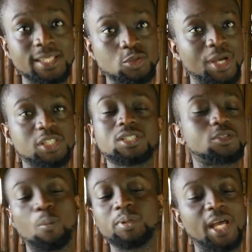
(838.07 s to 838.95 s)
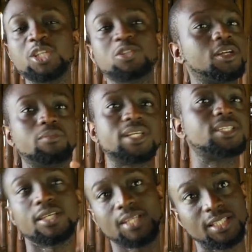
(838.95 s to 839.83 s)
So computer engineering makes
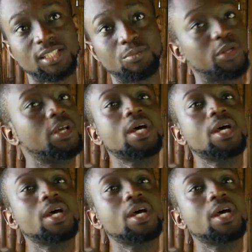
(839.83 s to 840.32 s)
sense. I did it, but